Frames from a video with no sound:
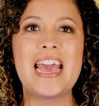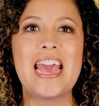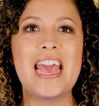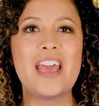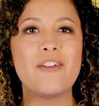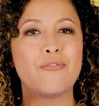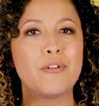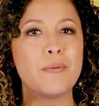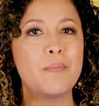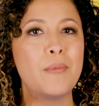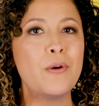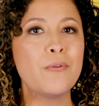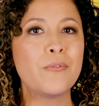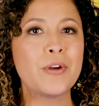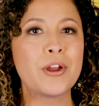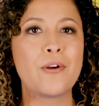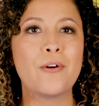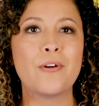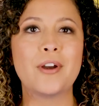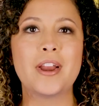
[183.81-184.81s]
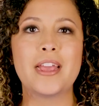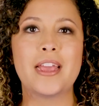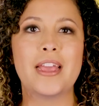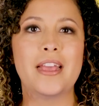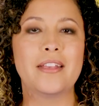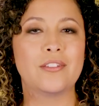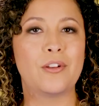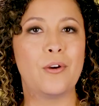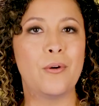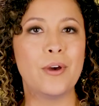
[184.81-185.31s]
If remote recording
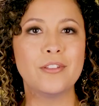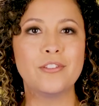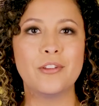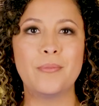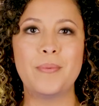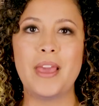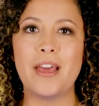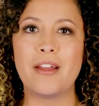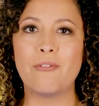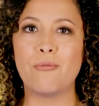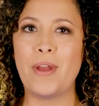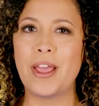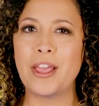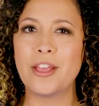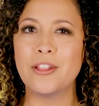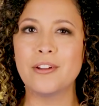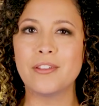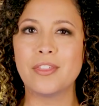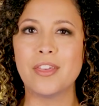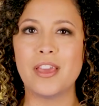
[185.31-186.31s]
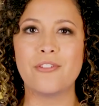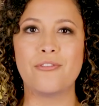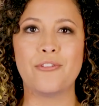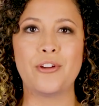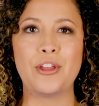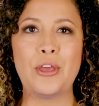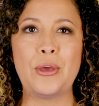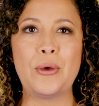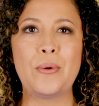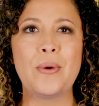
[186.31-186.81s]
is going to be a regular thing for
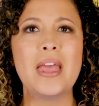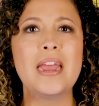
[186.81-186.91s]
you,